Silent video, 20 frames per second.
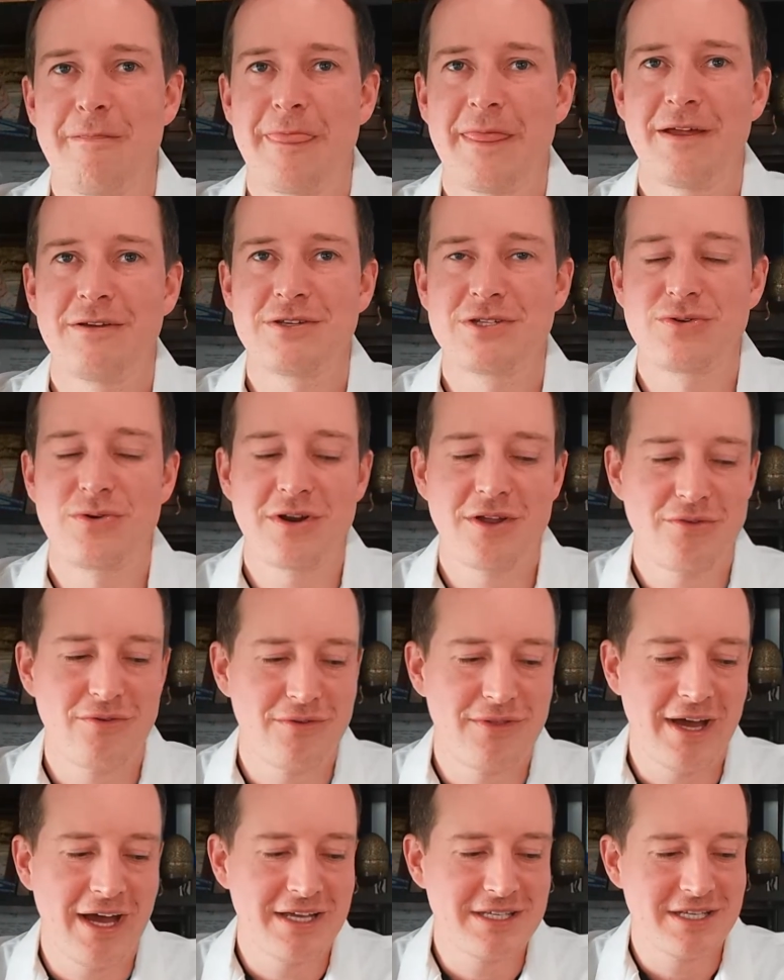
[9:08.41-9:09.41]
And it was
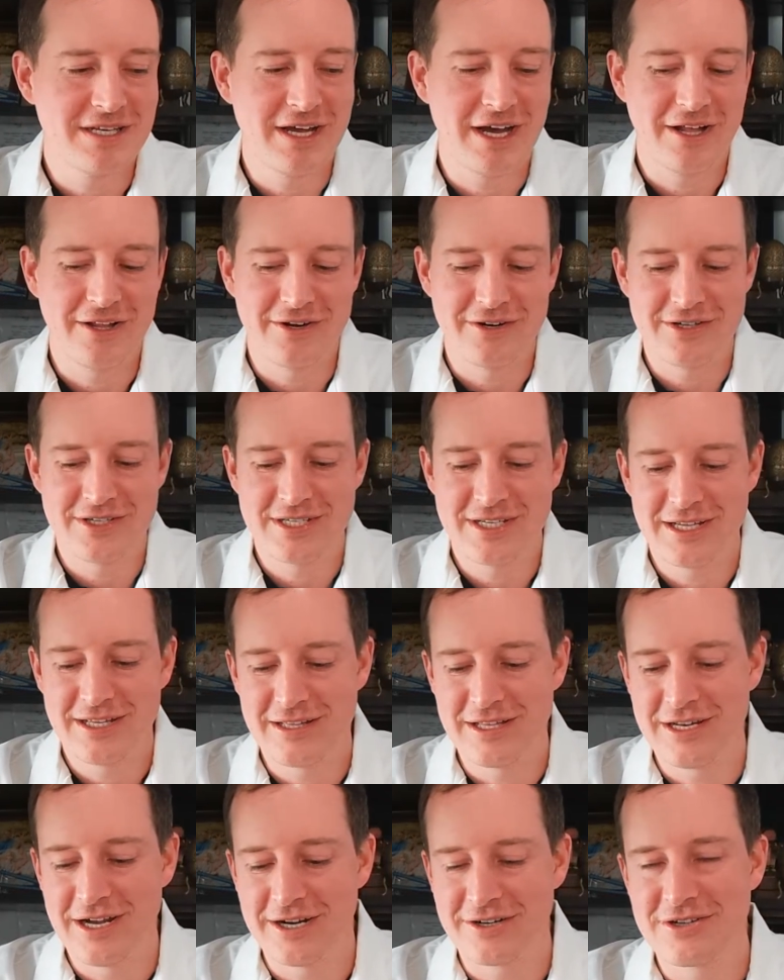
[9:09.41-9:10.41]
$23,000. And
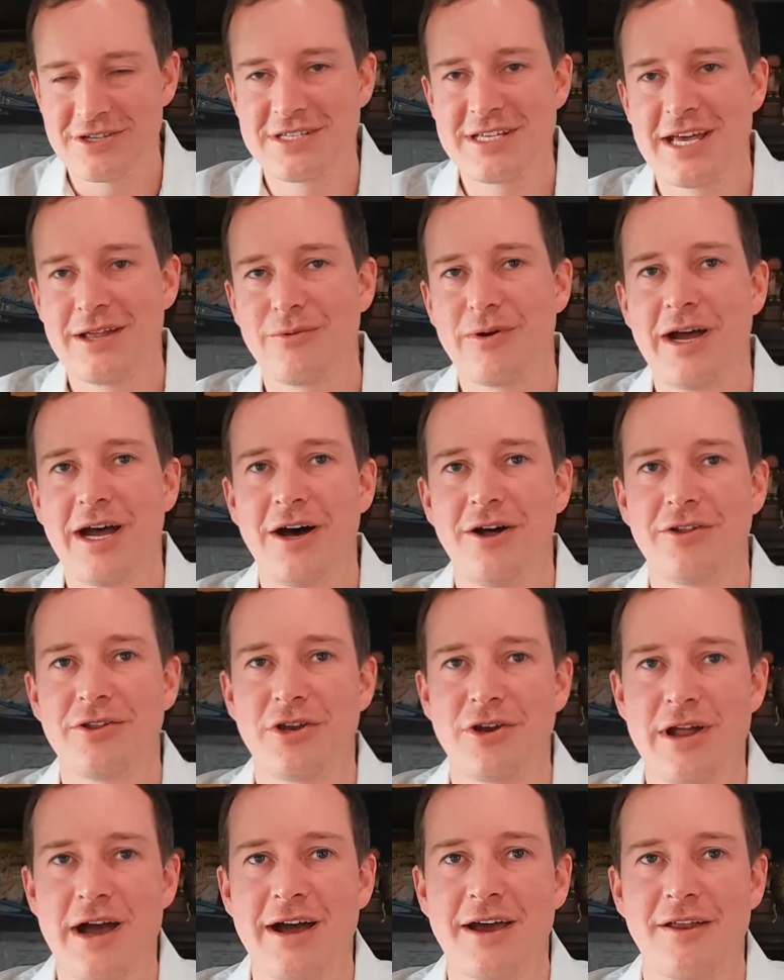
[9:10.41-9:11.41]
the doctor said, Well,
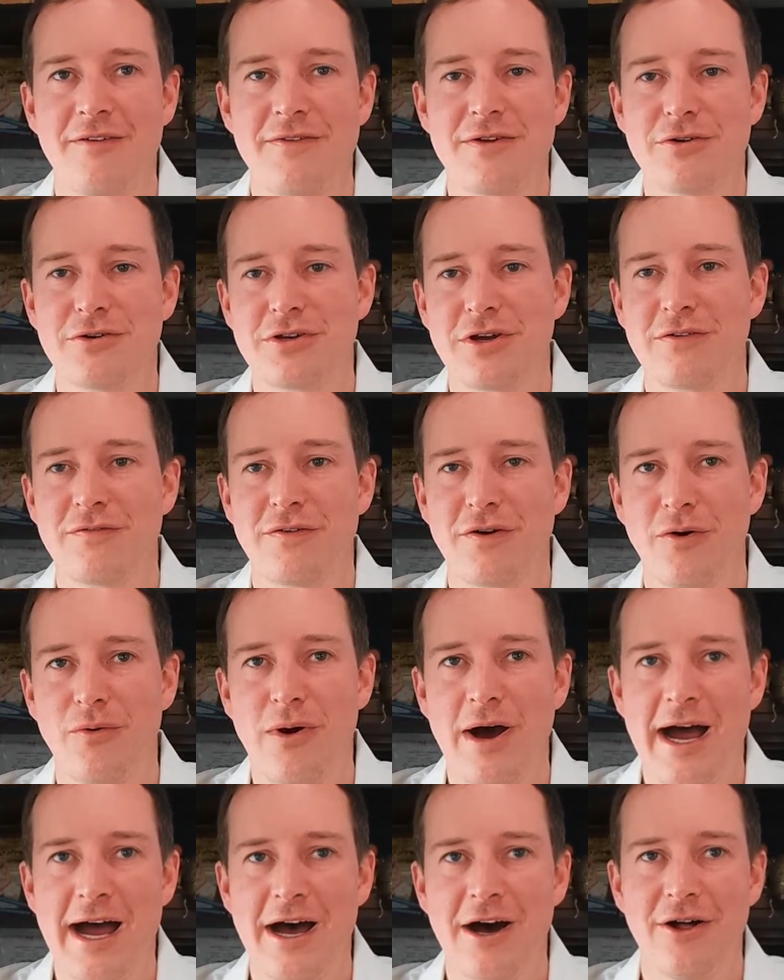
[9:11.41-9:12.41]
you're not going to feel good for a
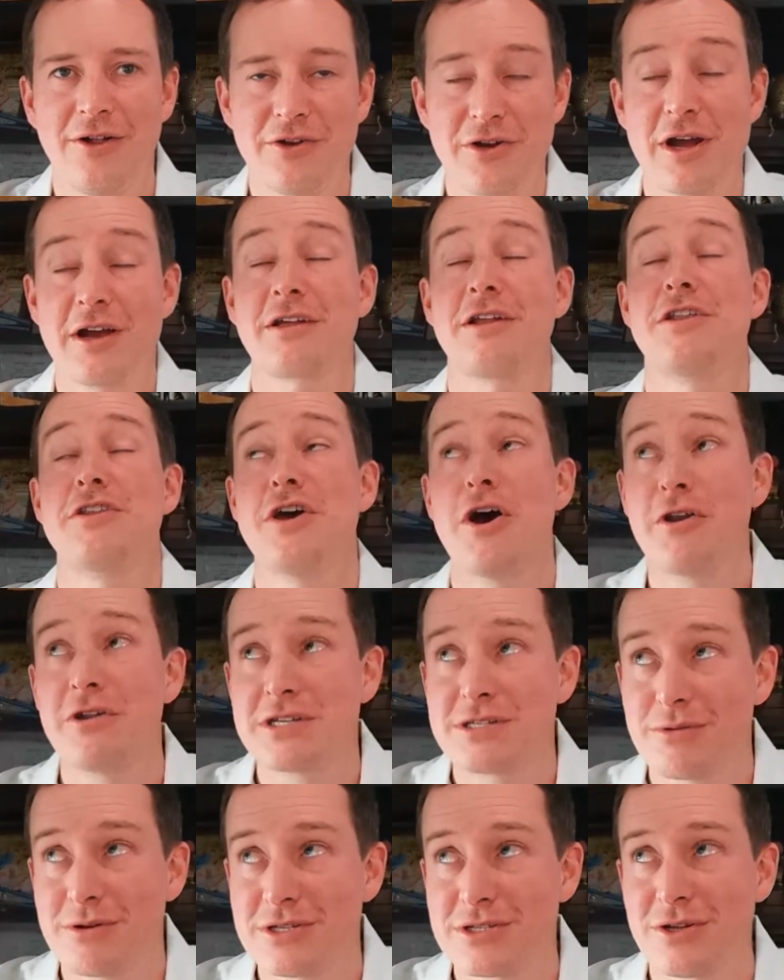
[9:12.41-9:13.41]
while. You're not going to notice
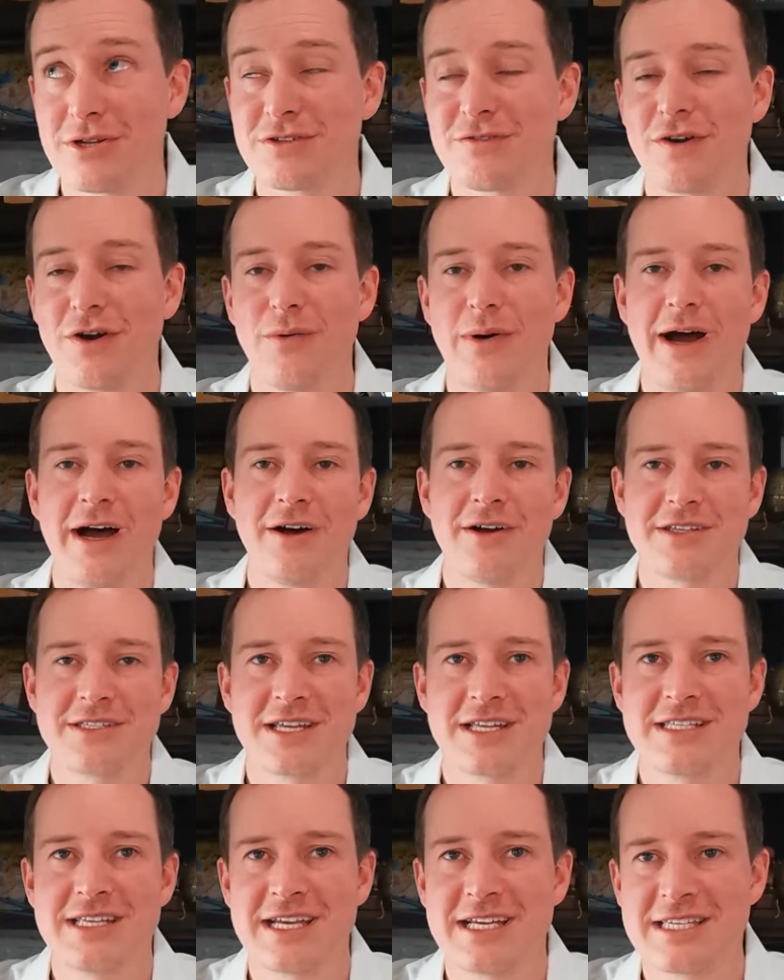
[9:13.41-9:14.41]
the results for a while. It's
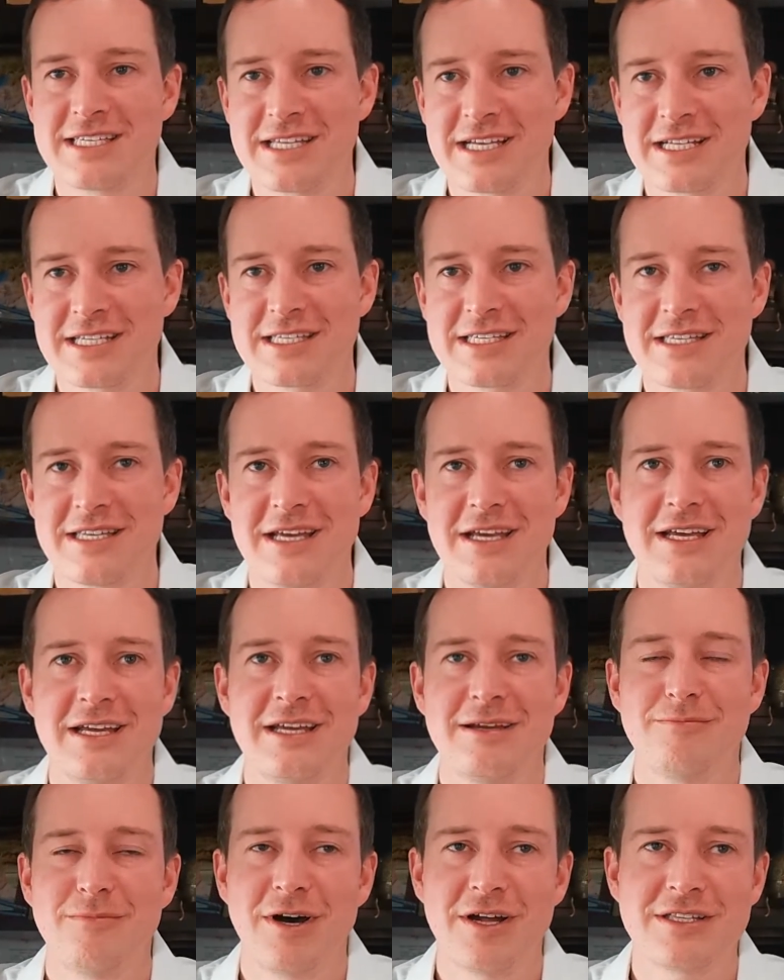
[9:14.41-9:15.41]
going to take six
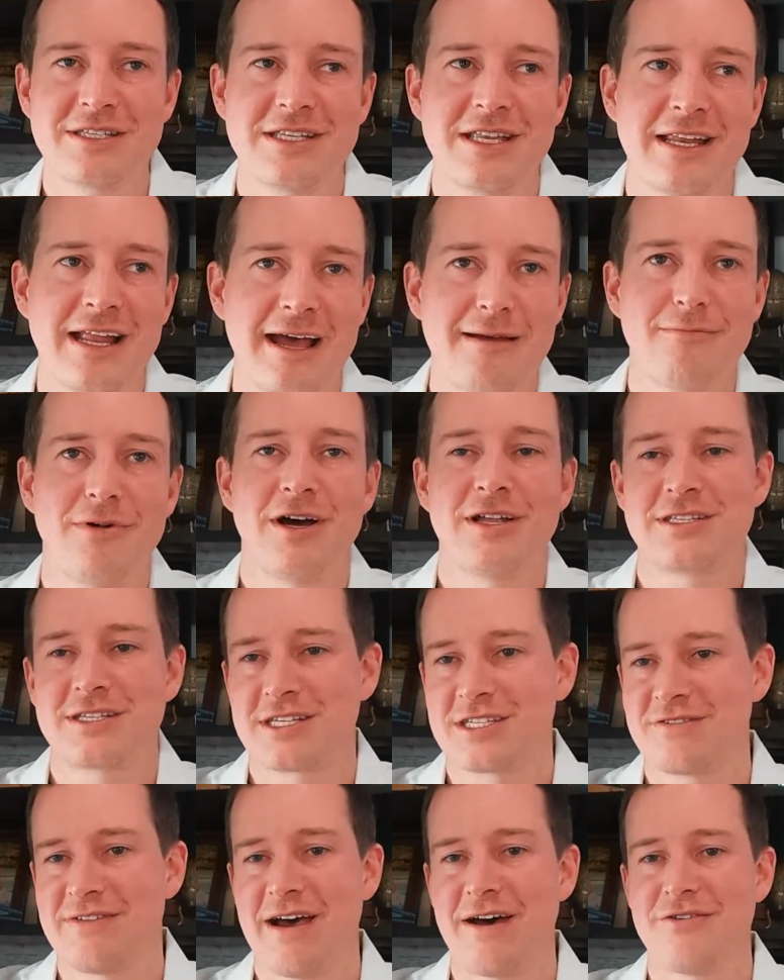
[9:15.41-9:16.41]
months to nine months
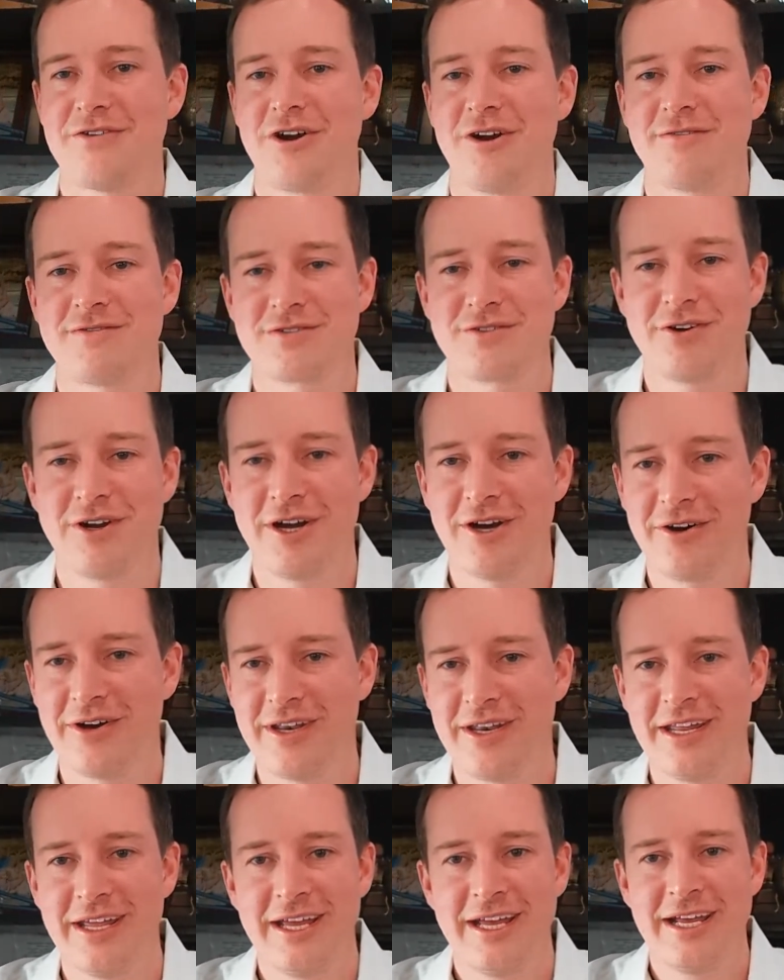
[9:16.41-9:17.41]
because of how nerves grow.
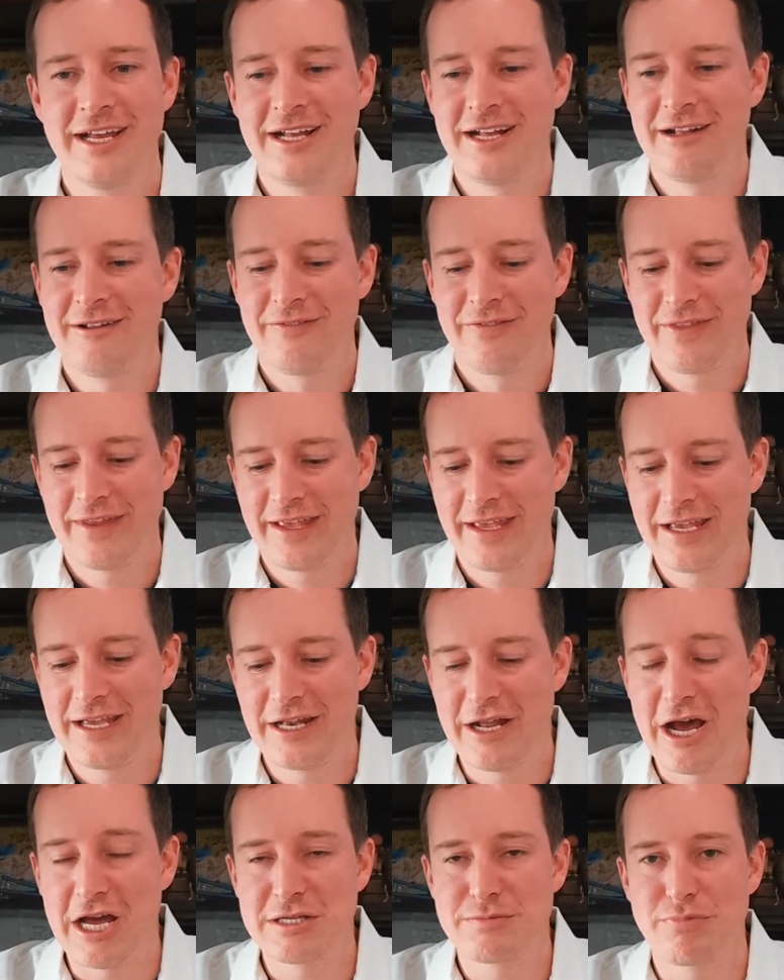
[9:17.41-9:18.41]
And, you
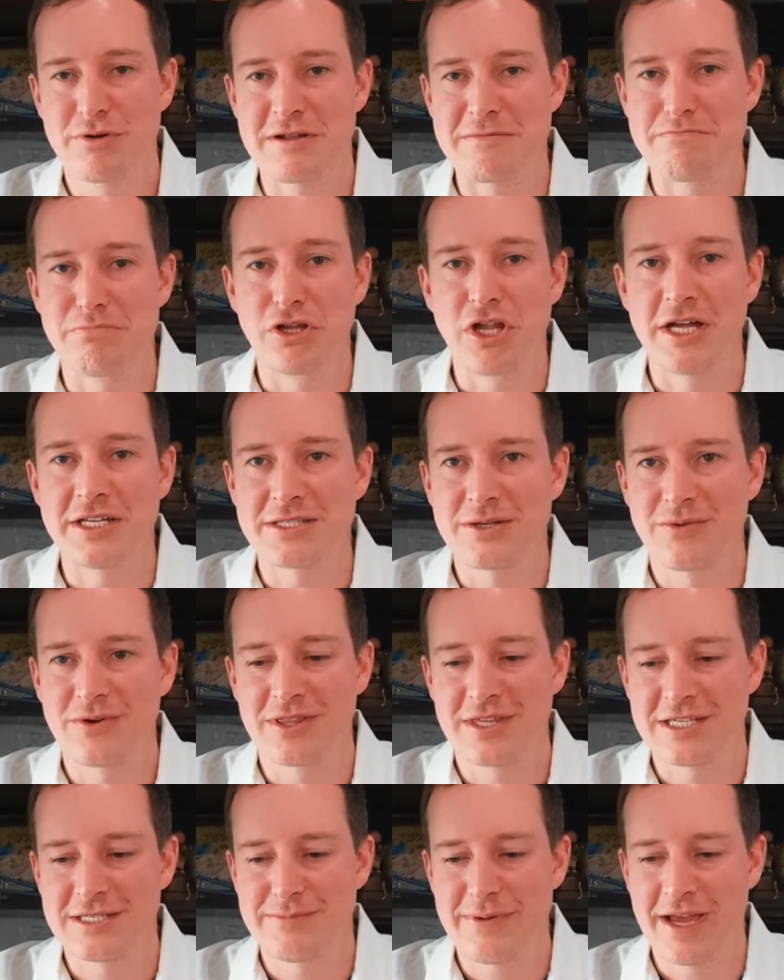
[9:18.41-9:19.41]
know, I was pretty blunt with
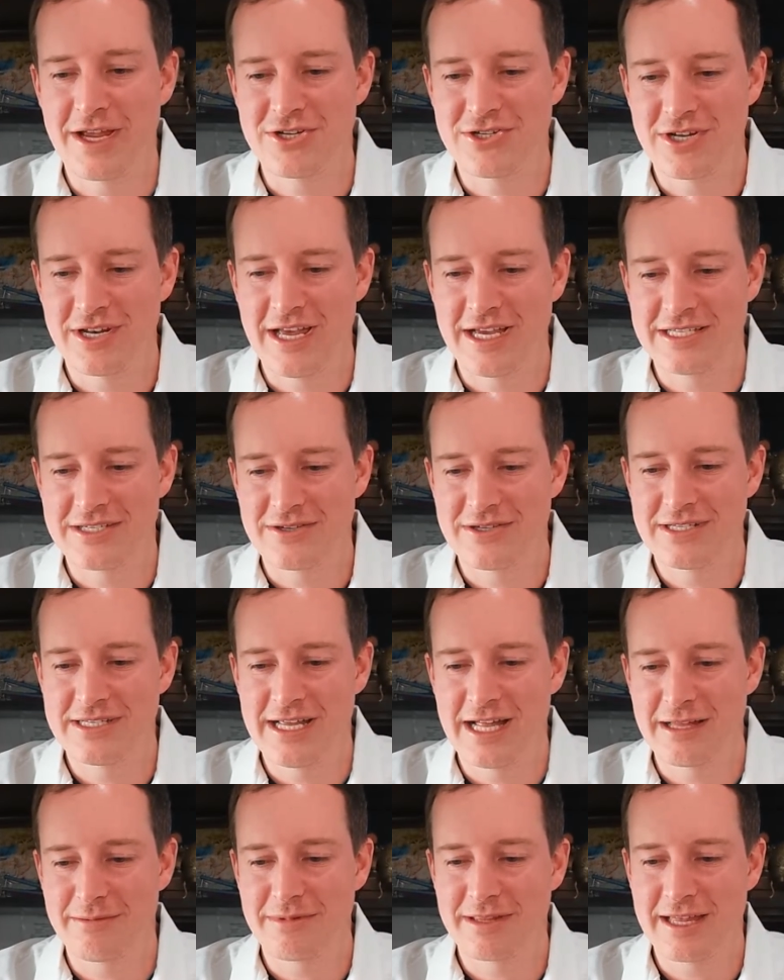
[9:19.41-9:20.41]
this patient as he was
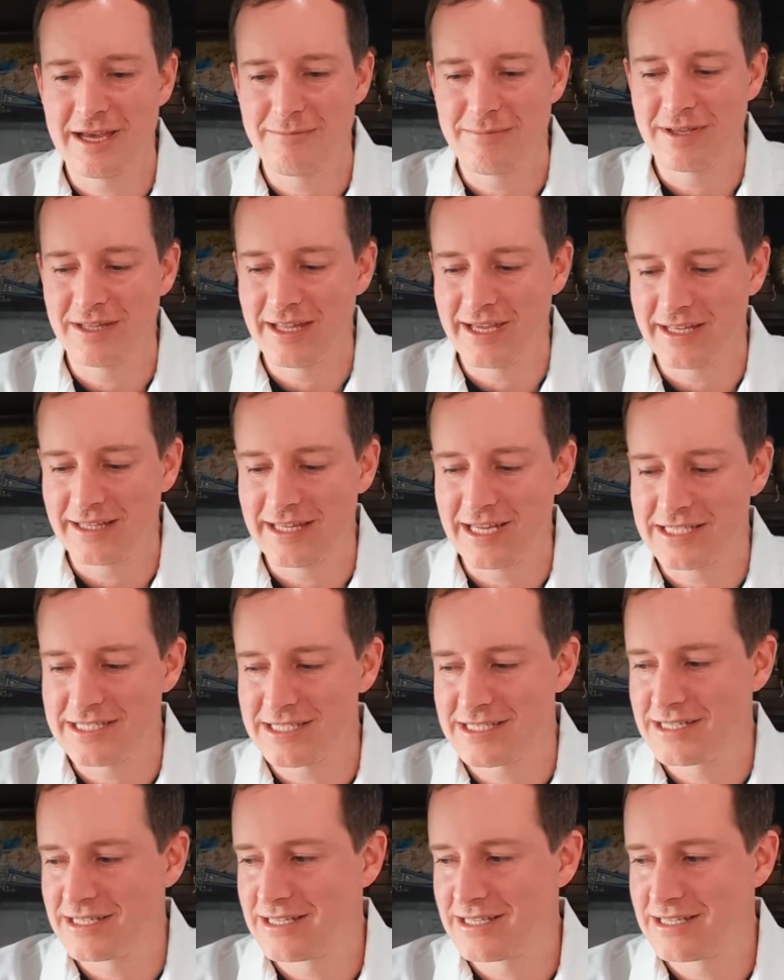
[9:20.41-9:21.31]
telling me that, being like, That's